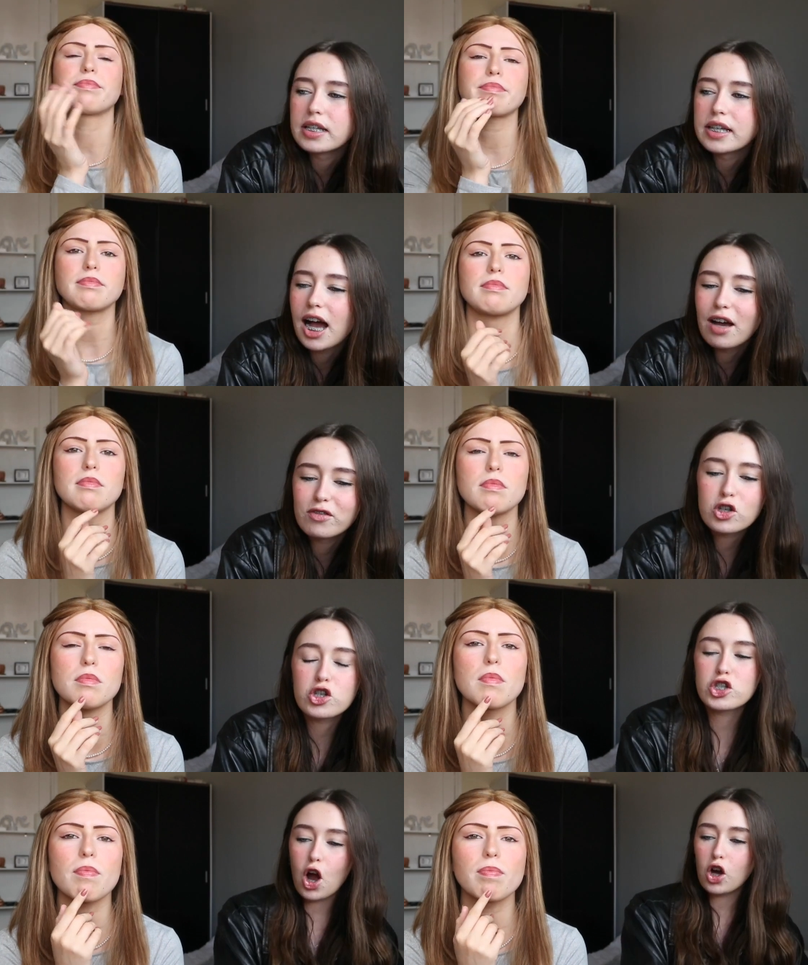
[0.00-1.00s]
Speaker 1: Do you have to
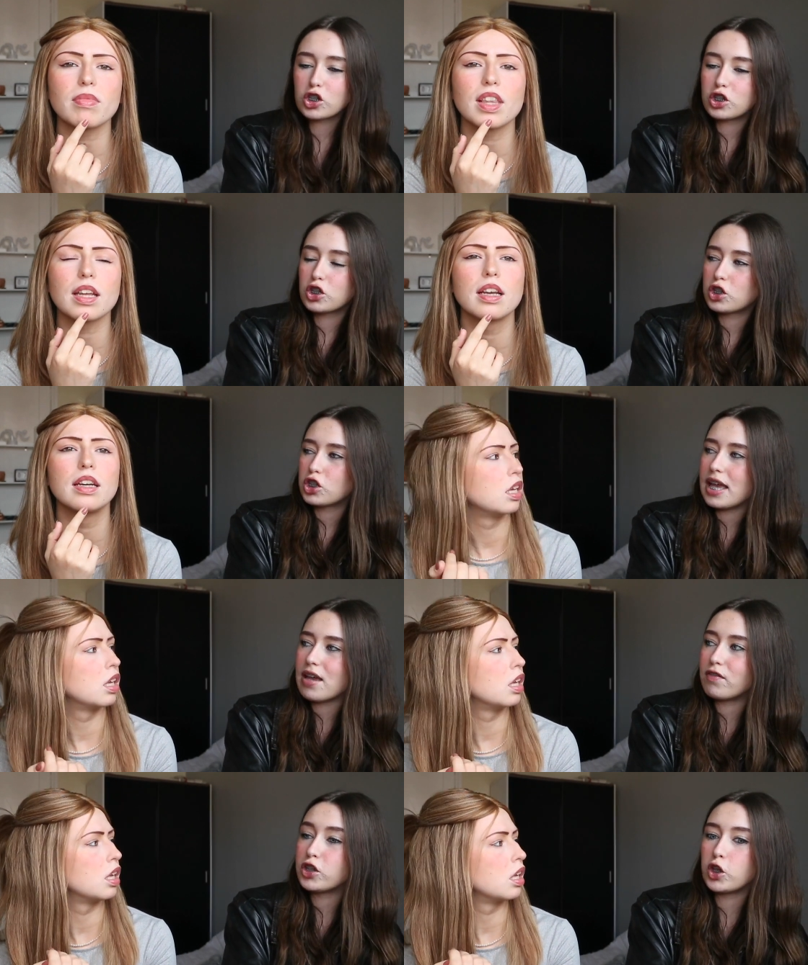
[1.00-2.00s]
shot
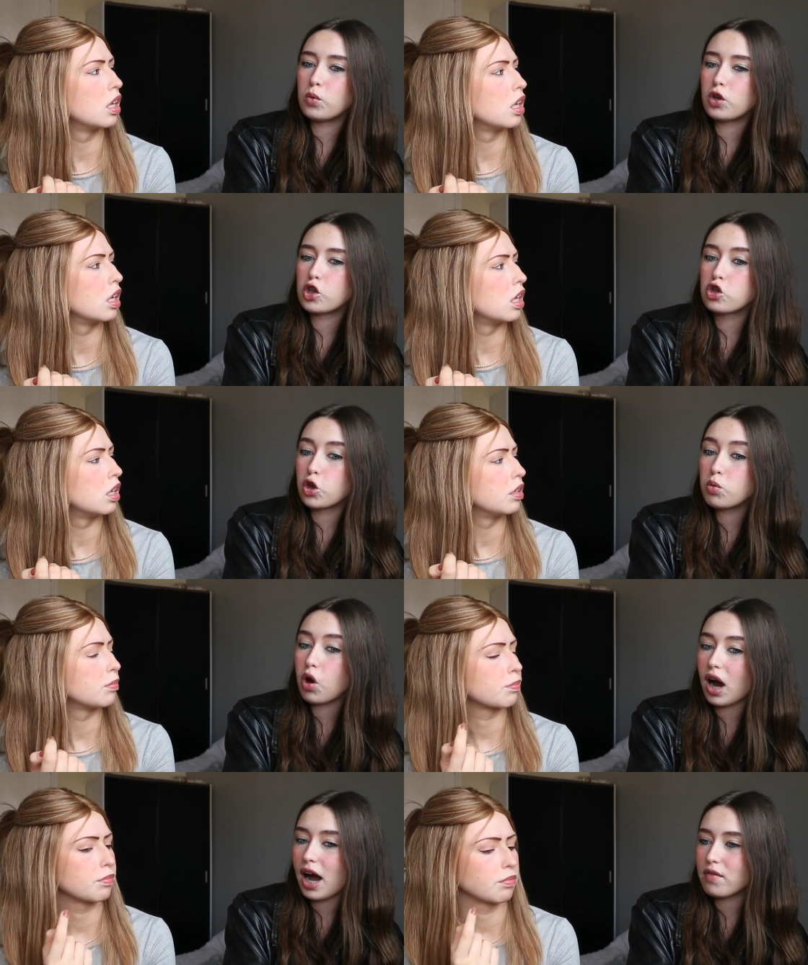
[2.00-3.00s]
if you do
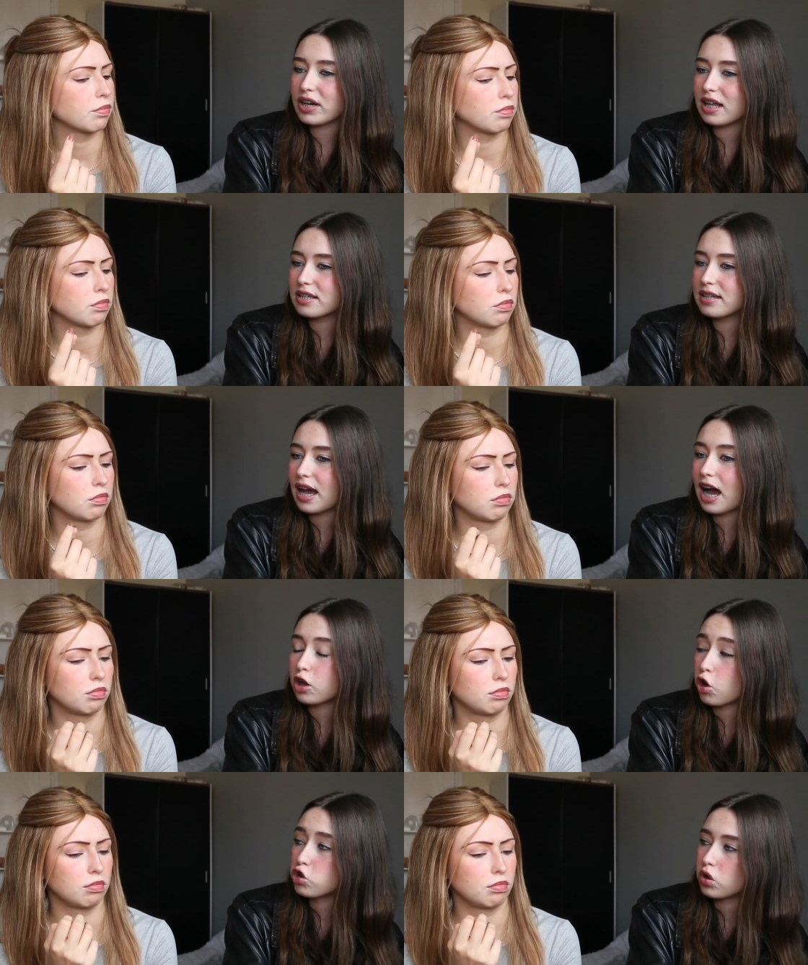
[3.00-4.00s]
not have an answer
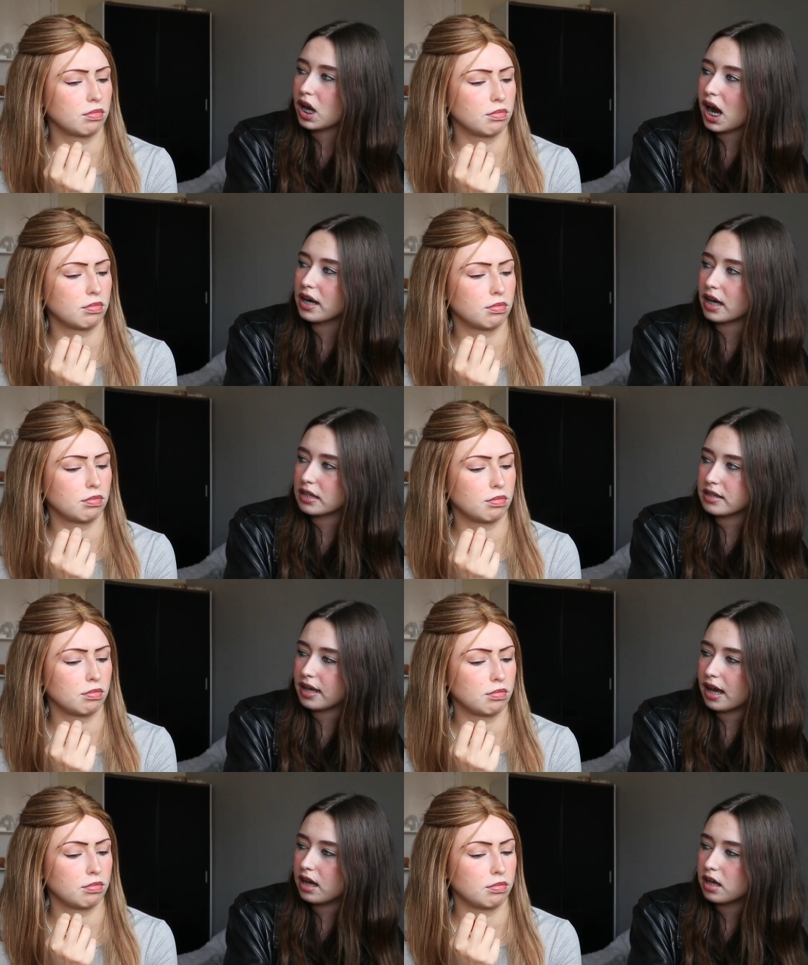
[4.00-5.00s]
and also can't
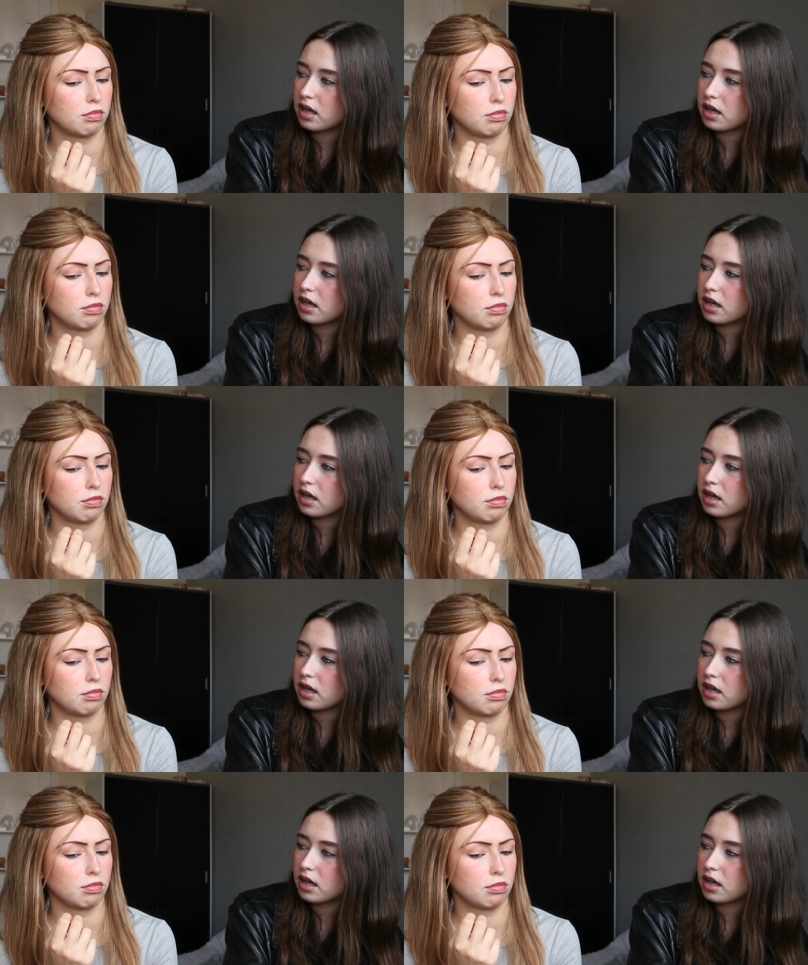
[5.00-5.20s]
answer?